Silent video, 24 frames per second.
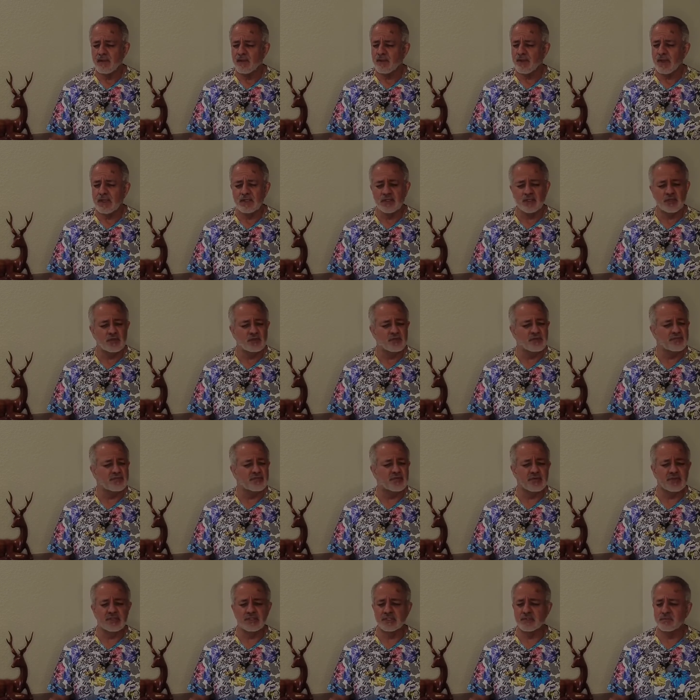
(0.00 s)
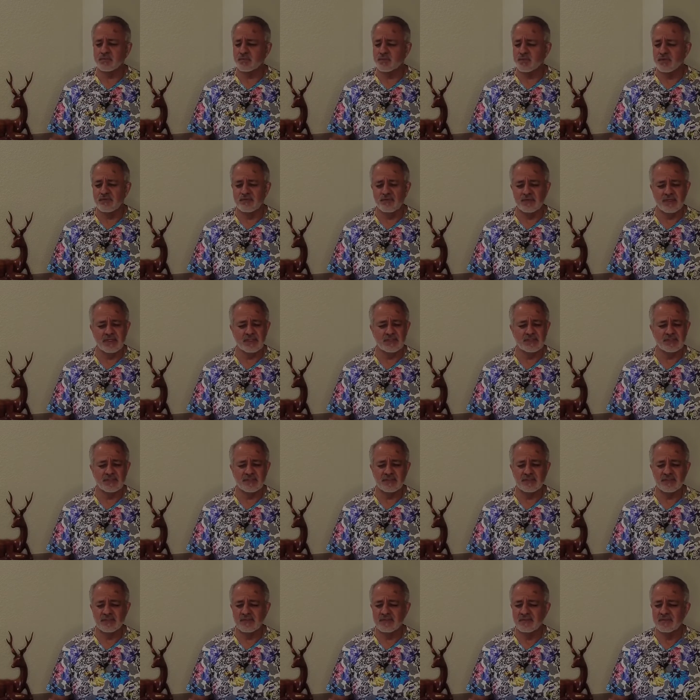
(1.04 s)
Thank you for this privilege.
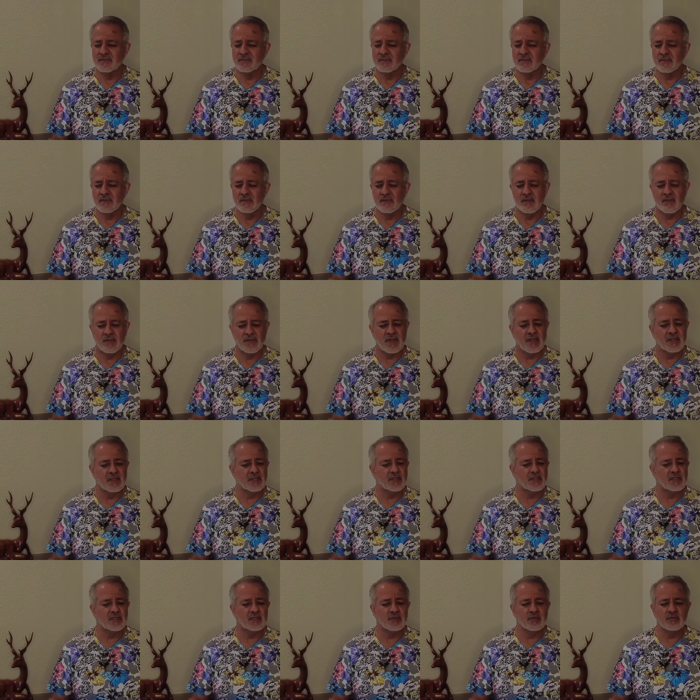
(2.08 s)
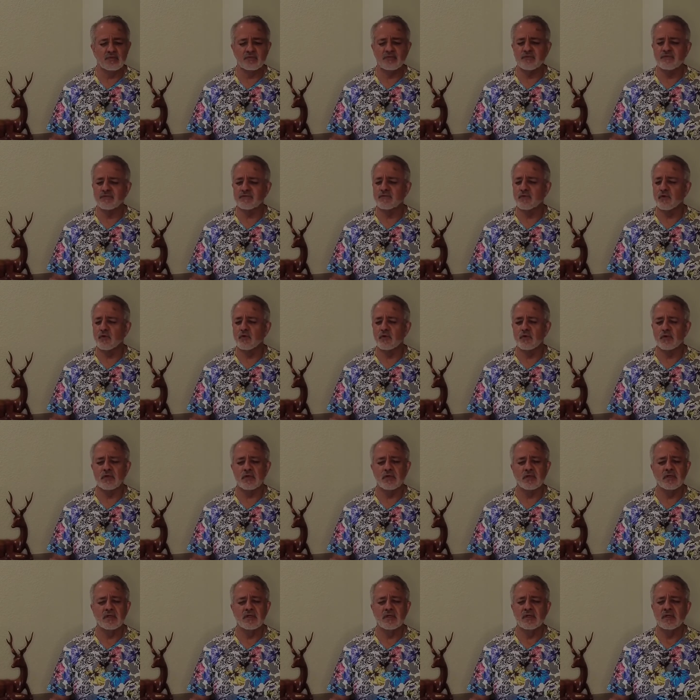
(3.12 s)
Thank you
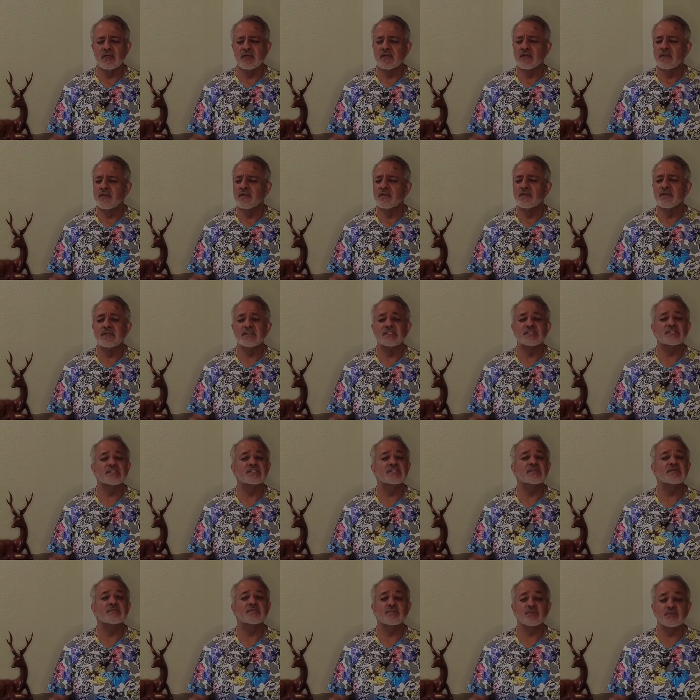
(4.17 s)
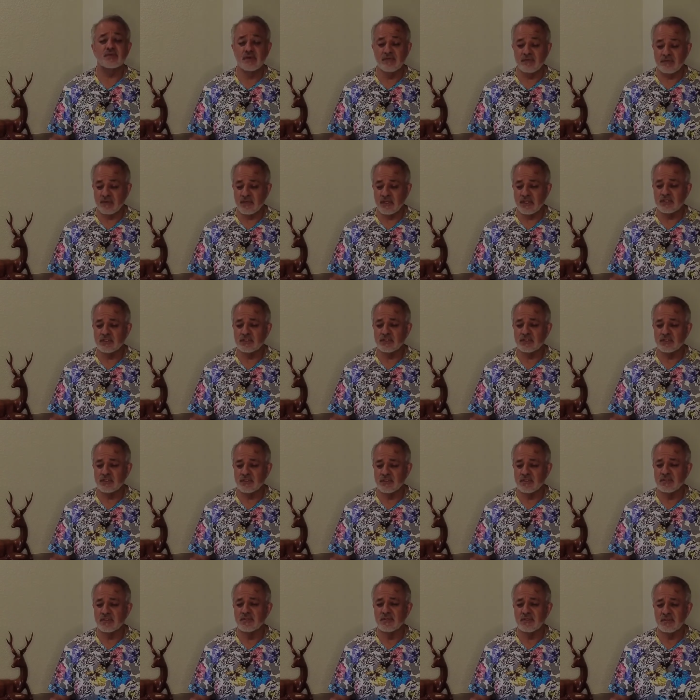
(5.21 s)
for this privilege.
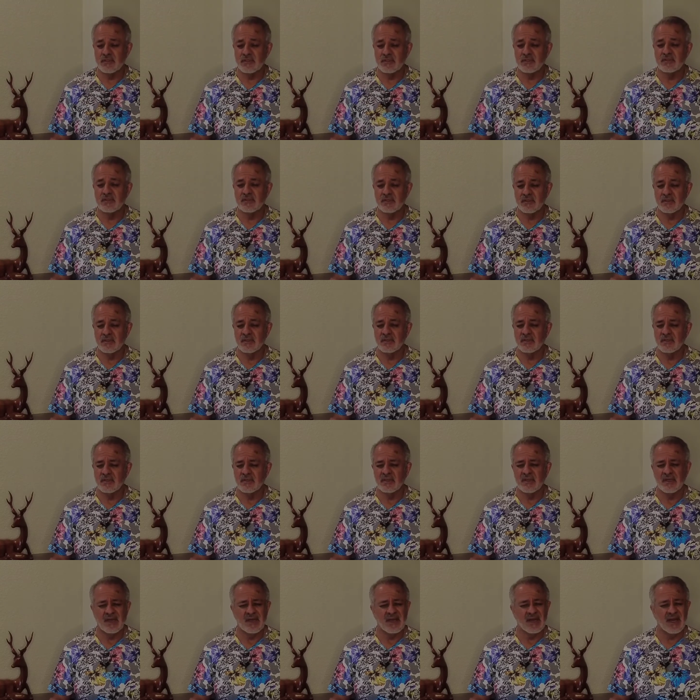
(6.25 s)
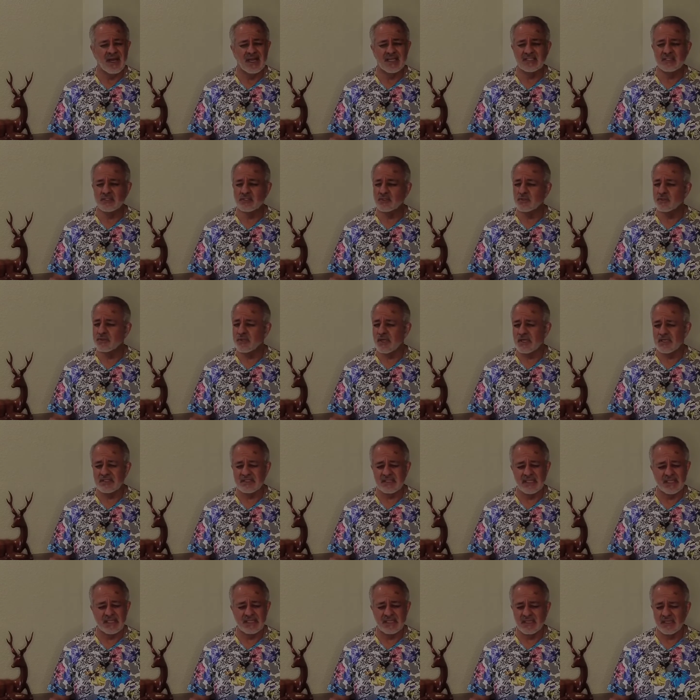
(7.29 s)
I do not
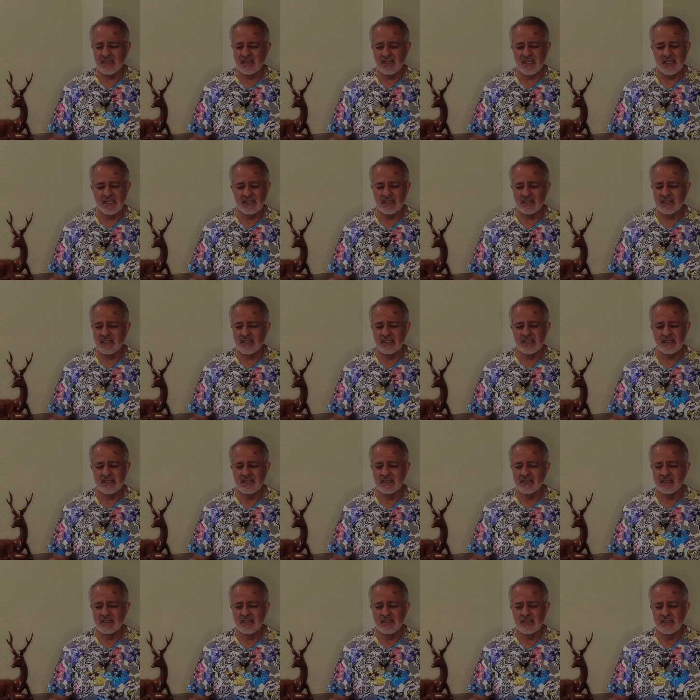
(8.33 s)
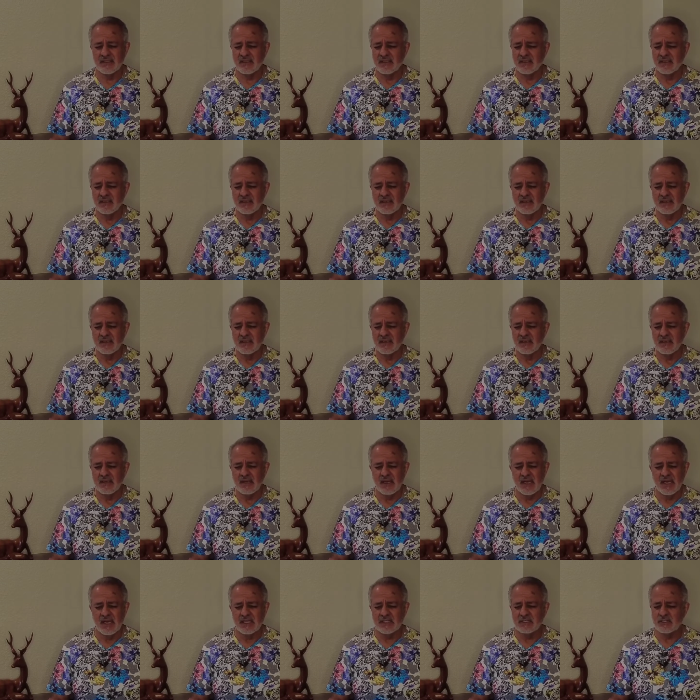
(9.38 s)
take it lightly.
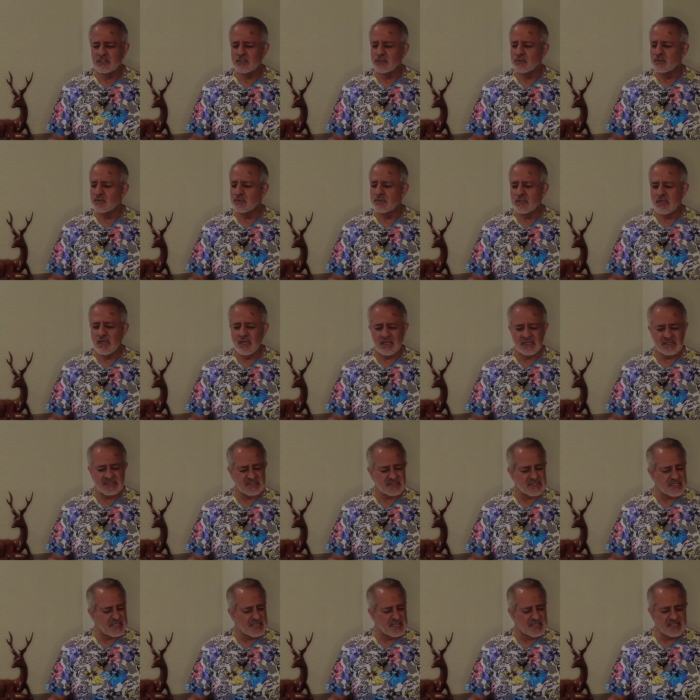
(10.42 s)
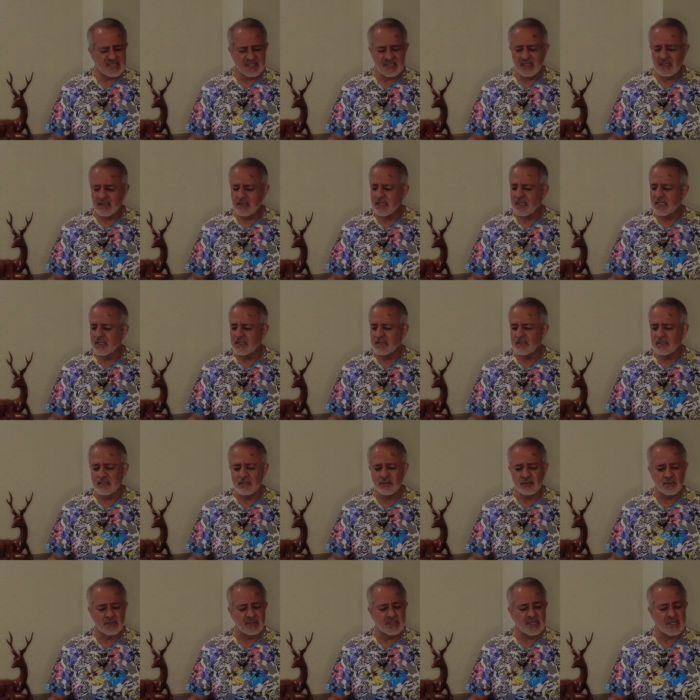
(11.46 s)
I do not take it lightly,
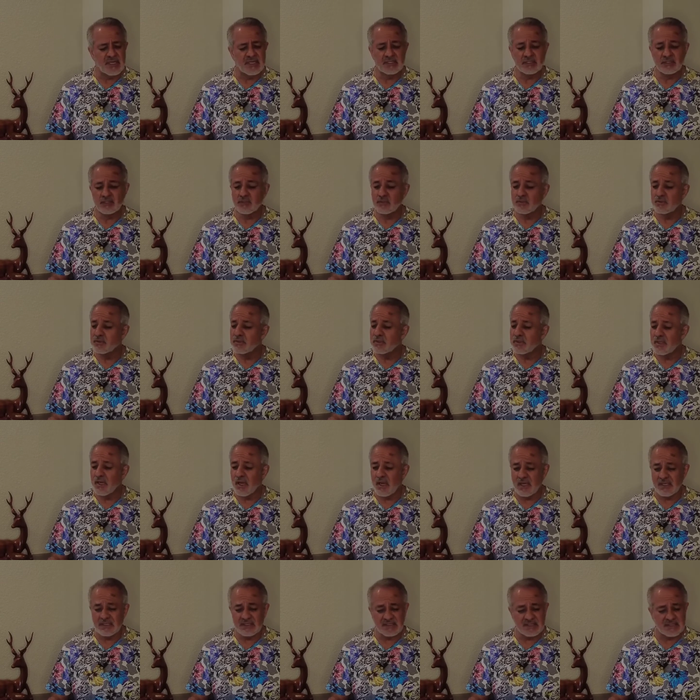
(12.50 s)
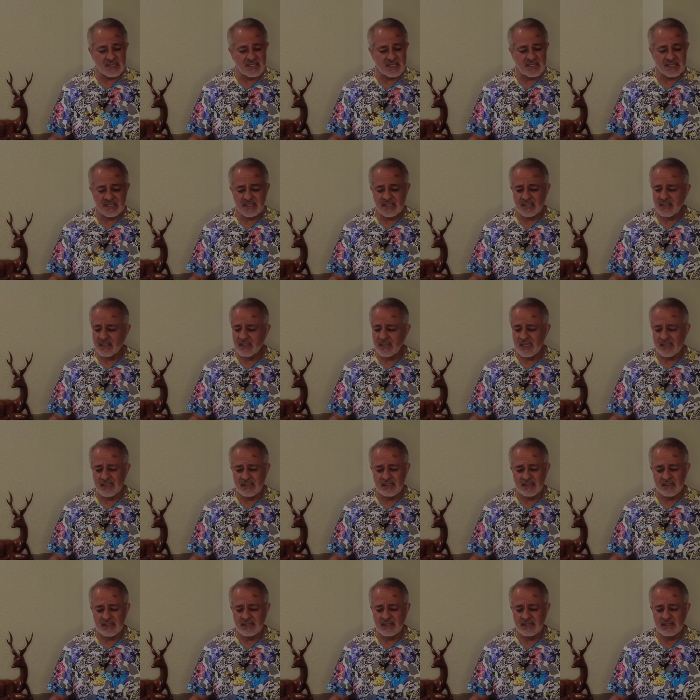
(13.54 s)
Lord. I do not take it
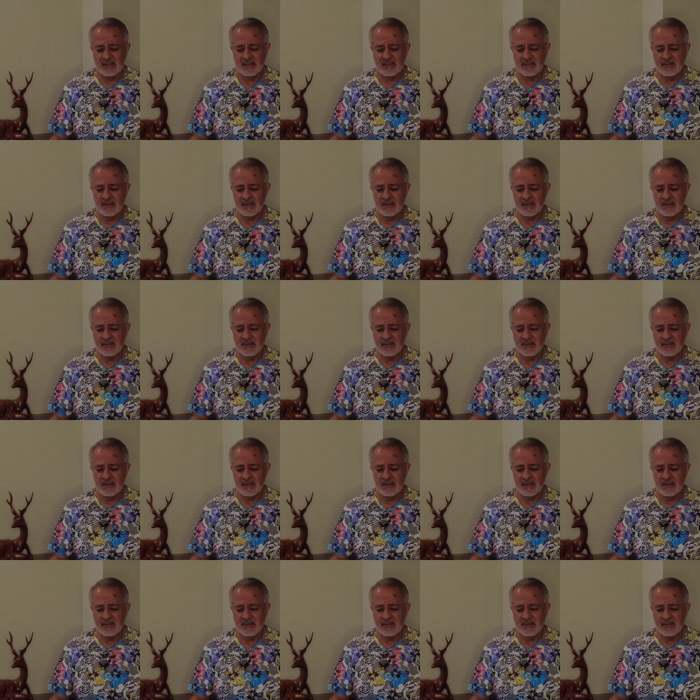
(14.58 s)
lightly.